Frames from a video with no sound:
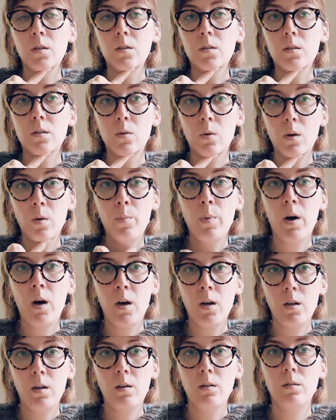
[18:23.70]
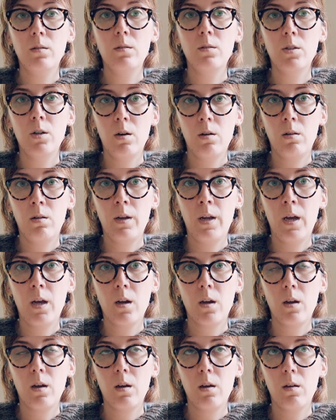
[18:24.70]
a store-bought
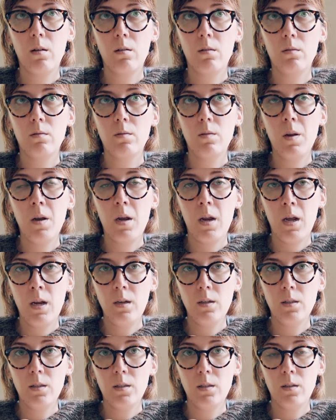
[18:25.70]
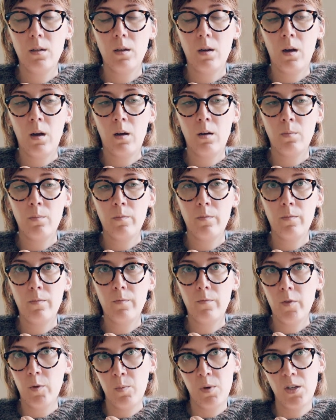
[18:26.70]
turtleneck knit um,
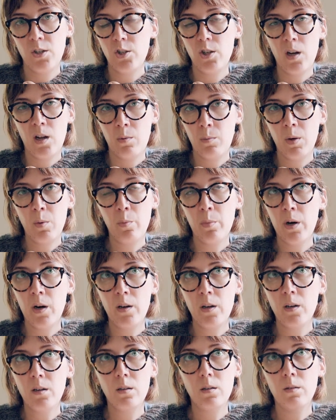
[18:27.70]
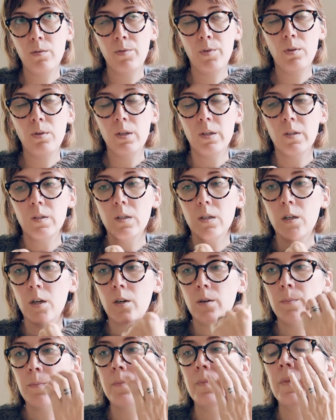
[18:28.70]
from H and M. I bought it a few years
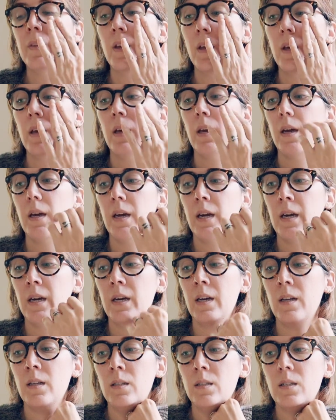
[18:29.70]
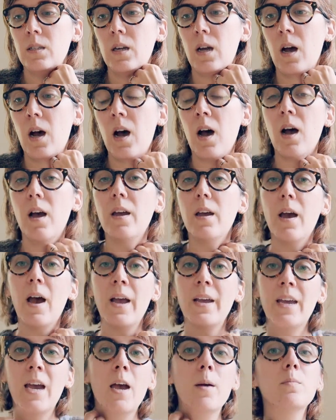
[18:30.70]
ago. And
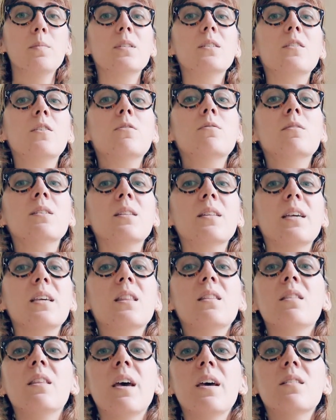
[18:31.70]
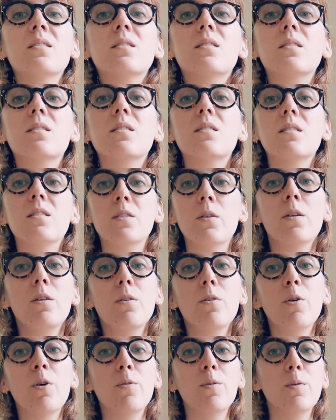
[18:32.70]
I kept going like this, so I
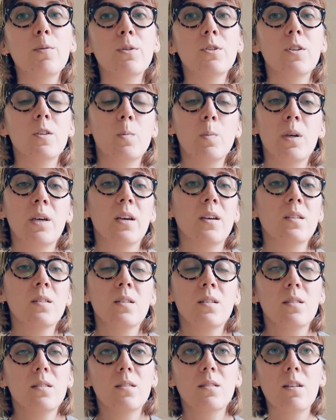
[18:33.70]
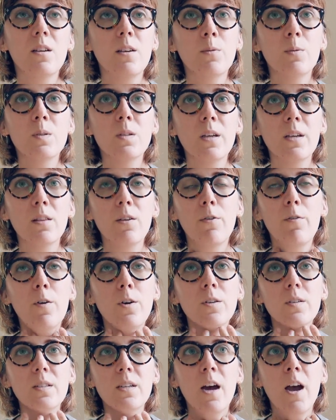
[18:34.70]
don't know if it was just because it was like the
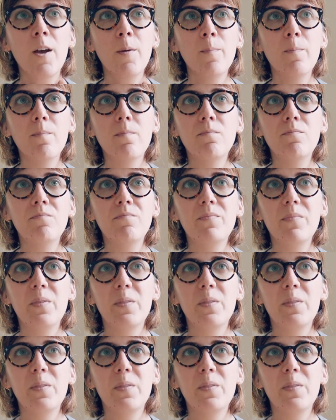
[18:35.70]
first time